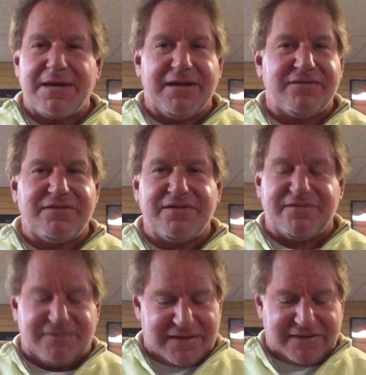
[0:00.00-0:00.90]
it's
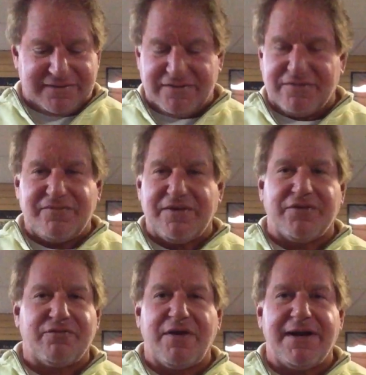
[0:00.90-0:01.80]
just, it just
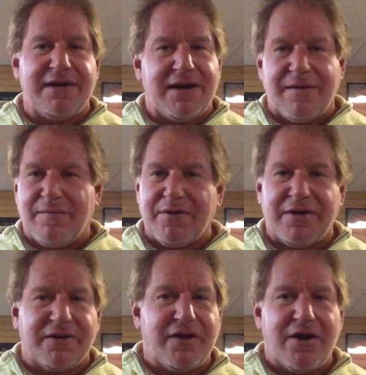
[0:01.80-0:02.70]
feels right. And I'm
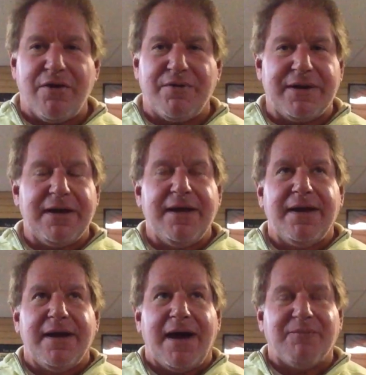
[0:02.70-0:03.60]
going to go and
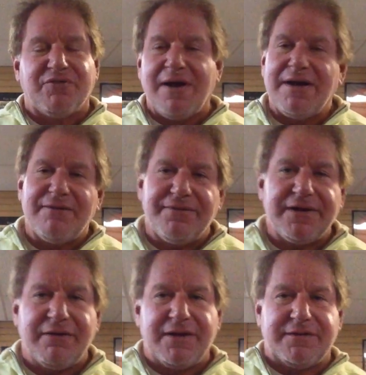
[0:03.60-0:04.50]
I'm trying to
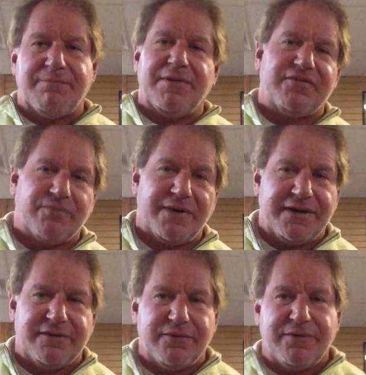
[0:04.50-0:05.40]
figure out the best way
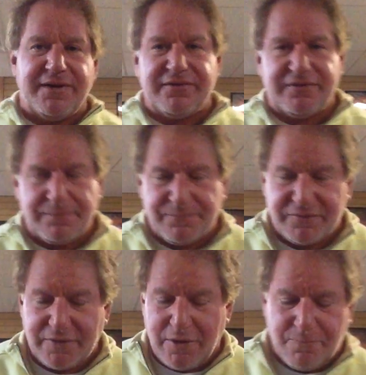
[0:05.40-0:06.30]
to do this.
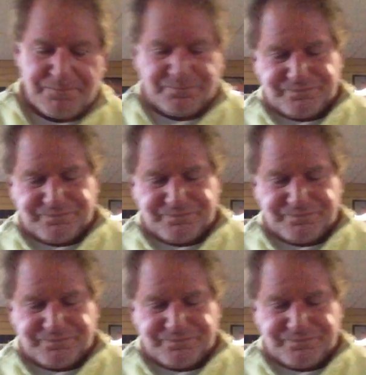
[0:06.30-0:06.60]
So